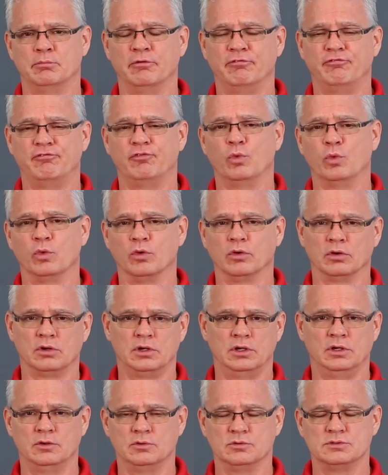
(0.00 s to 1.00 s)
before
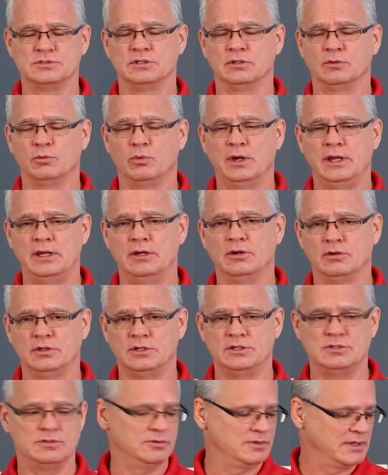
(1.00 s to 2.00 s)
use. And the way you're going
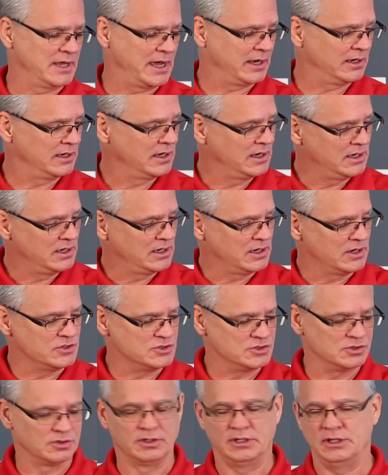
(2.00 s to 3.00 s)
to do that
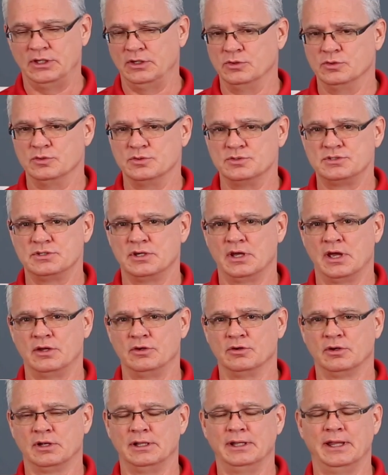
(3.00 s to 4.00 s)
is you're going to use
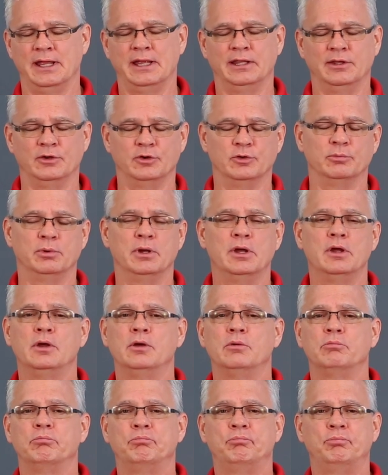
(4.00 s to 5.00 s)
your clay lube,
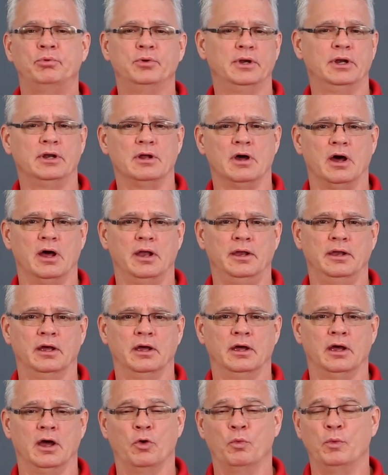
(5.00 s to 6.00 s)
put it on
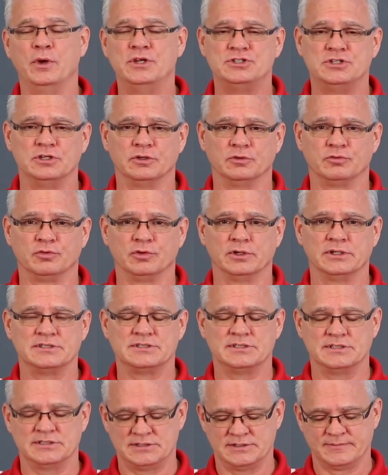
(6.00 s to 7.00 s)
a windshield, for
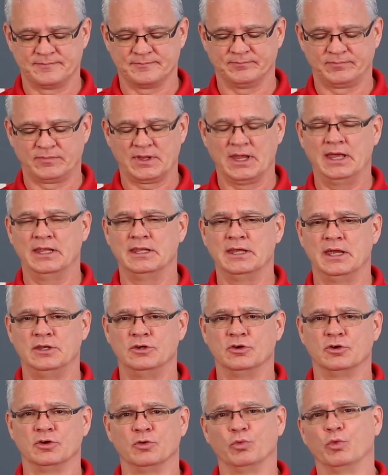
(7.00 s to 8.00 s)
instance, and then
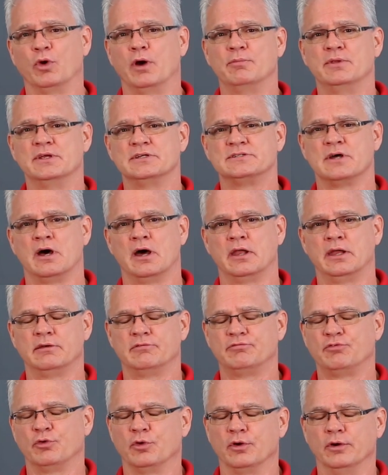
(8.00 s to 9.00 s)
you're going to rub this on
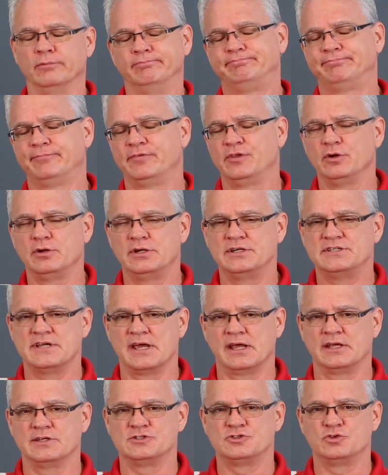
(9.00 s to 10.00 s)
it for 30
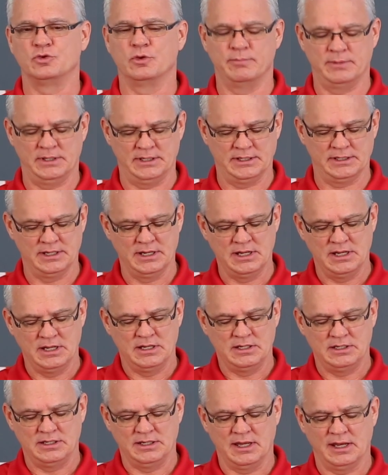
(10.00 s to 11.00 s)
seconds to a minute.
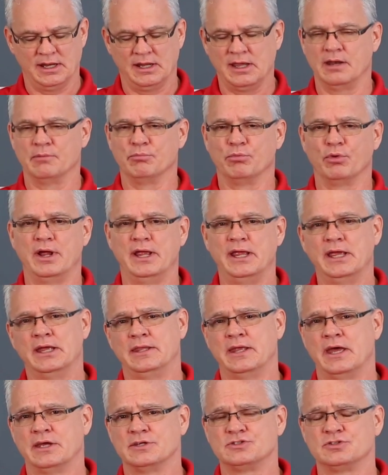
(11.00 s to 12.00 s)
You got to kind of break
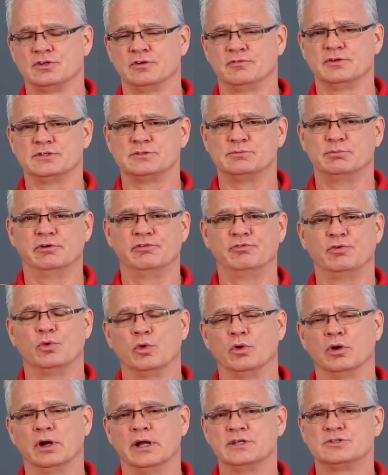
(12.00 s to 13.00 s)
in that surface
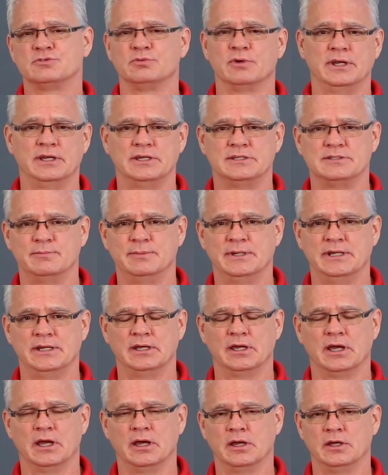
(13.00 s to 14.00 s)
before it's ready to
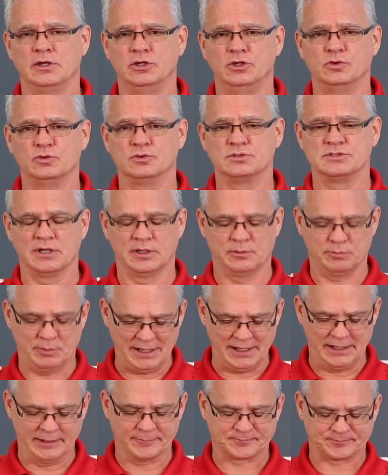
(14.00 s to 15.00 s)
be used on
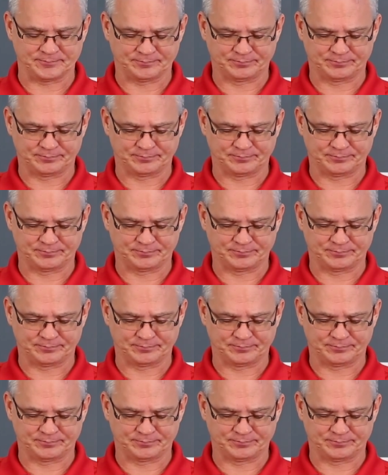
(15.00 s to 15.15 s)
paint.